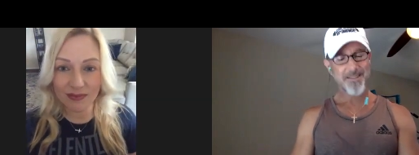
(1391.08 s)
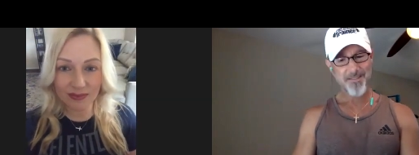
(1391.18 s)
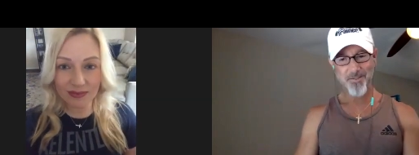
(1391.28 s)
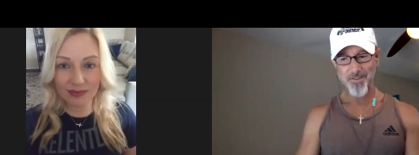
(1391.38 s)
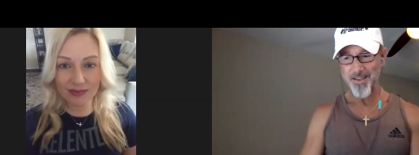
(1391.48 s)

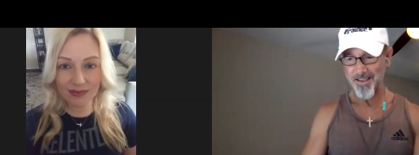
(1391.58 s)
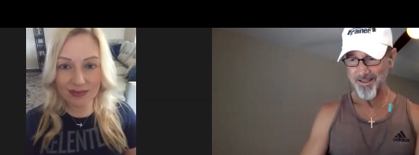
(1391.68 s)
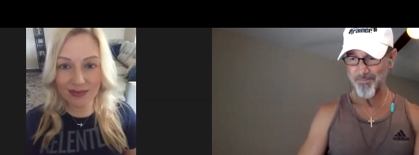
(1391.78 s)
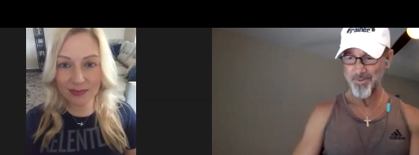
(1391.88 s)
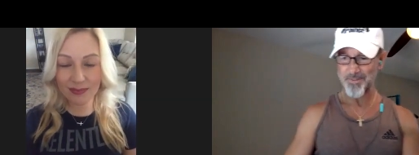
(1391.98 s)
Speaker 1: So yeah,
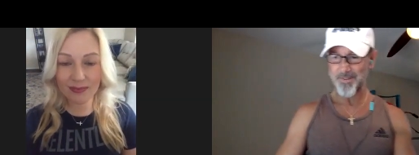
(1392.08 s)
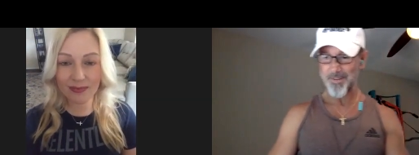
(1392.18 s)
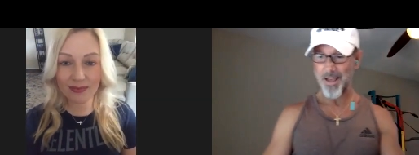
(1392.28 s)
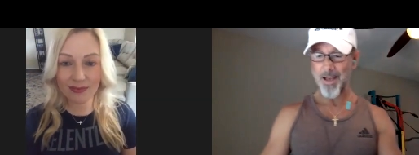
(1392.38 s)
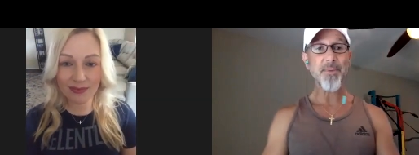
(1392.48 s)
but
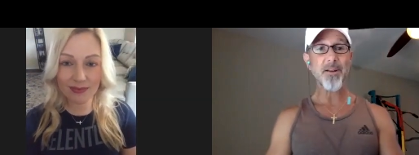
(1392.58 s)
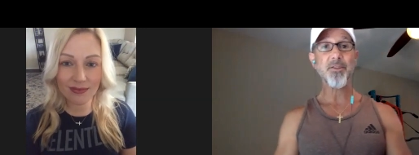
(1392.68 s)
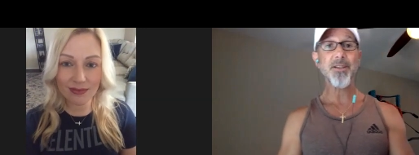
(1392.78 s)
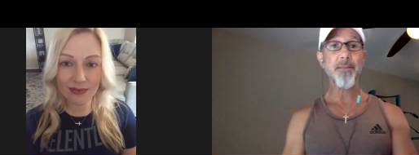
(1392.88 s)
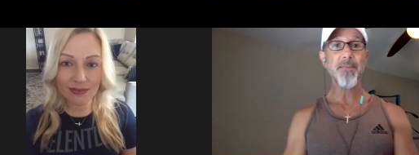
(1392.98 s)
uh, I'm in
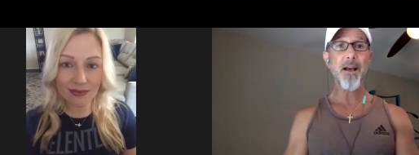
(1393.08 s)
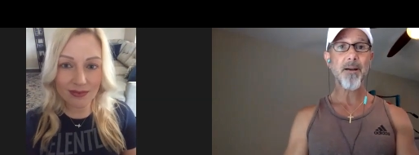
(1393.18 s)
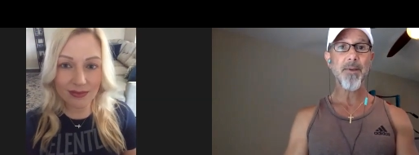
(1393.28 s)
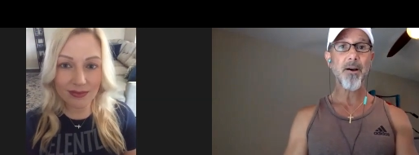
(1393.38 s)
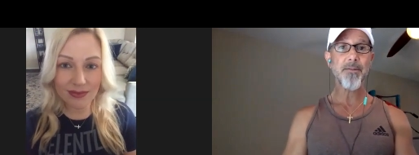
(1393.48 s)
better shape now.
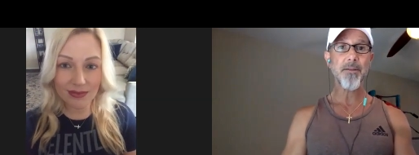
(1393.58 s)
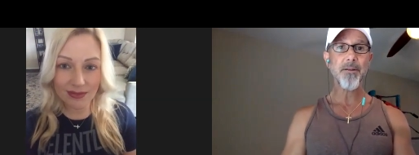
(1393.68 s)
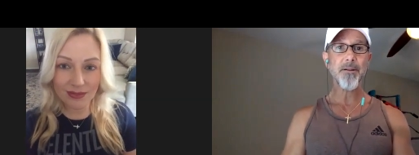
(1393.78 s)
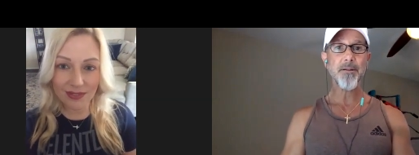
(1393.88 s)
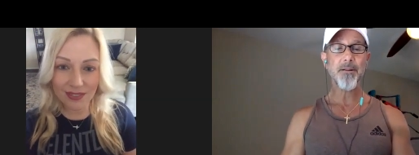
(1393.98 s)
I'm
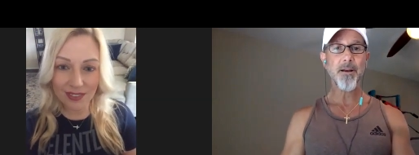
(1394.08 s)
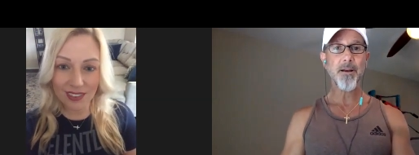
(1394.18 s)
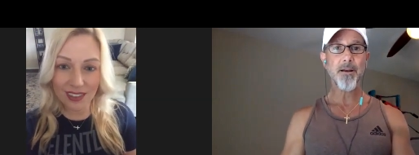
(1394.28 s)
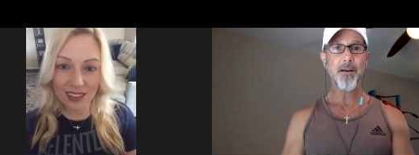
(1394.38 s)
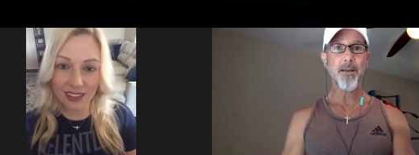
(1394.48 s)
healthier.
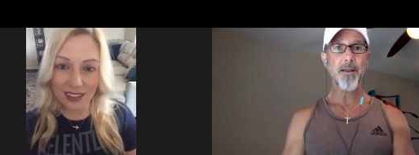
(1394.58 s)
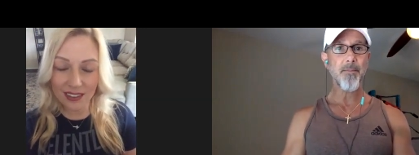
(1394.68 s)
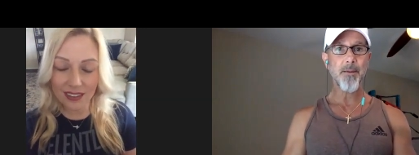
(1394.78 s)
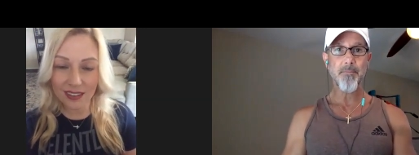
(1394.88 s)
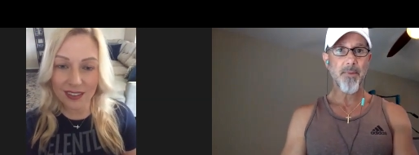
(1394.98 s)
Uh,
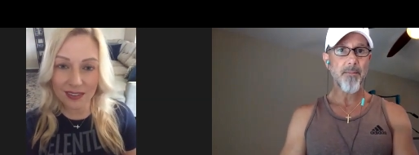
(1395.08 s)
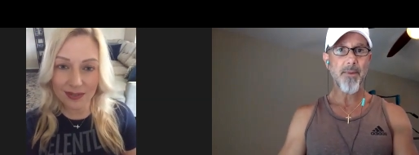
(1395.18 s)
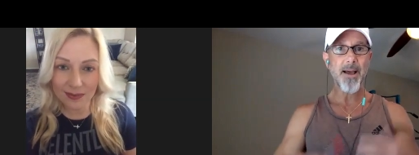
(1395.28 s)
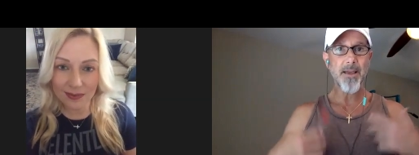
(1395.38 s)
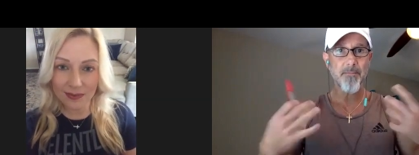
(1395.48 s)
my,
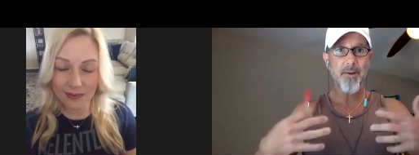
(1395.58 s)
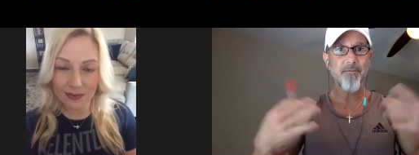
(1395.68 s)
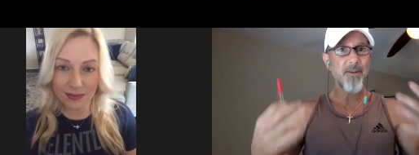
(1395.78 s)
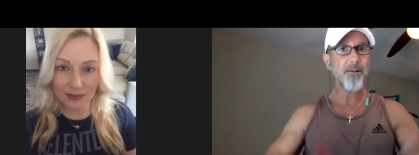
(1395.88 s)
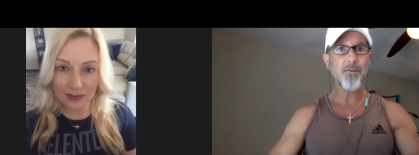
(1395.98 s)
my my
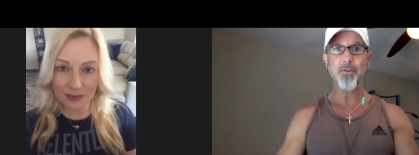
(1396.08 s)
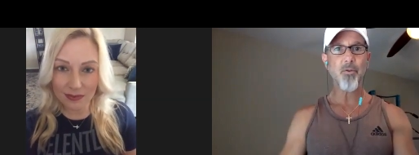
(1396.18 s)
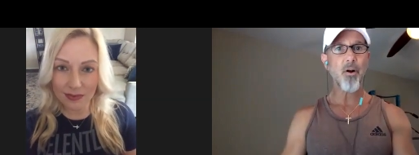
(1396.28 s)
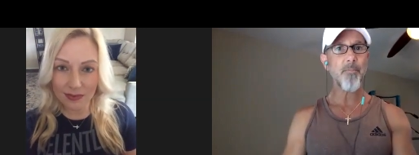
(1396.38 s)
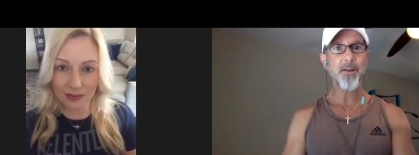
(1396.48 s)
vitals
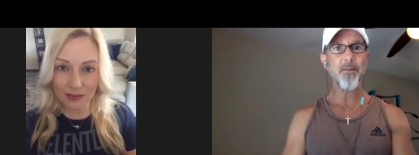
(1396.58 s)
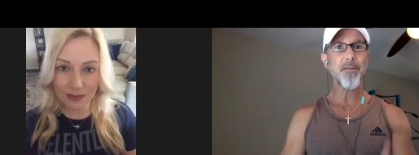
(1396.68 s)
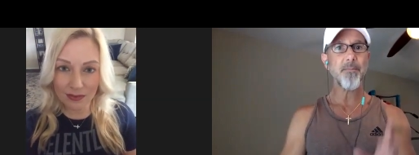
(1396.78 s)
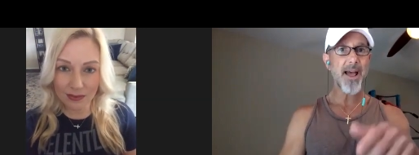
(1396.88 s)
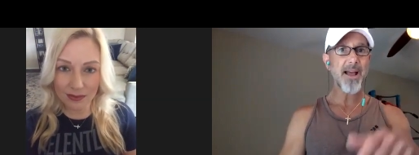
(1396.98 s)
are all better
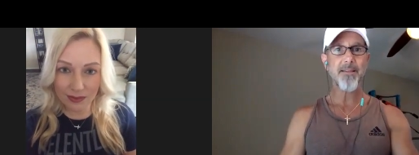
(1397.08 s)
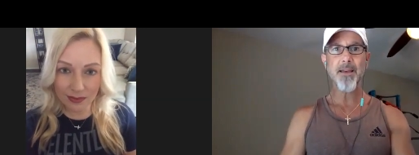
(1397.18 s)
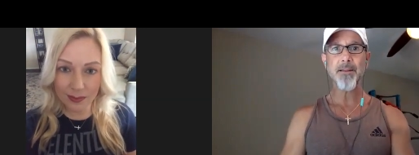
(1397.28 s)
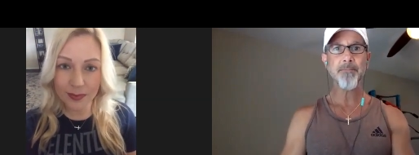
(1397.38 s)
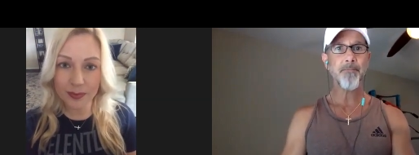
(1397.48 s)
than back
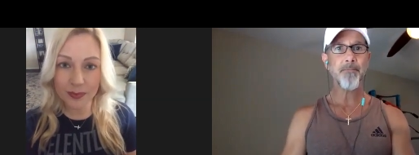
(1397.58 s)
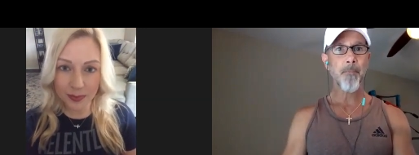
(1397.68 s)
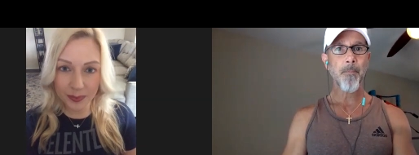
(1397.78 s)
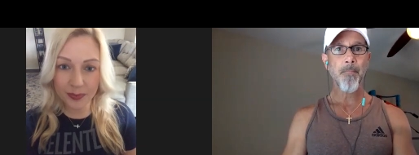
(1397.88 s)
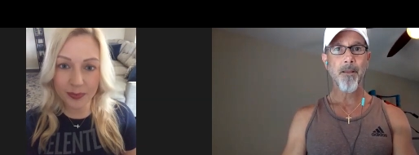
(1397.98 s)
then,
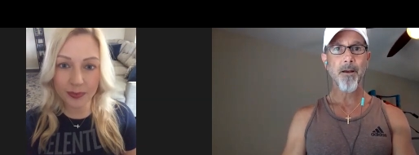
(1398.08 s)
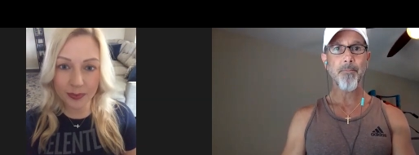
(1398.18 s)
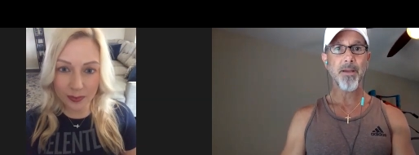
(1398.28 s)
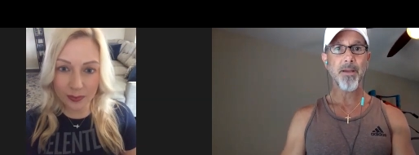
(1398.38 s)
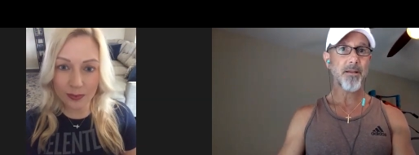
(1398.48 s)
uh,
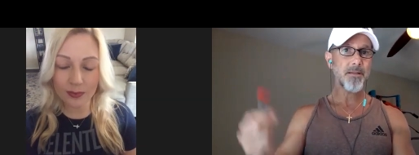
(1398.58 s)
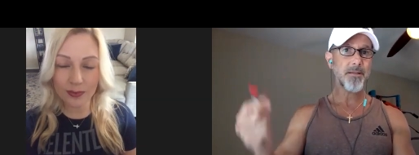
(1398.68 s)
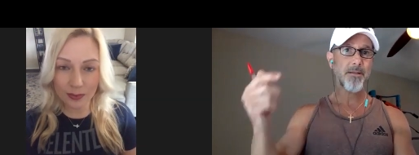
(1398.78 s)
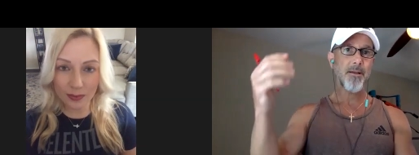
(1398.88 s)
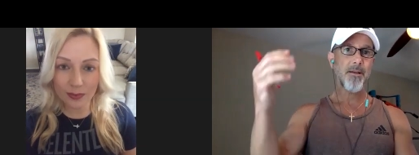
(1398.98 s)
because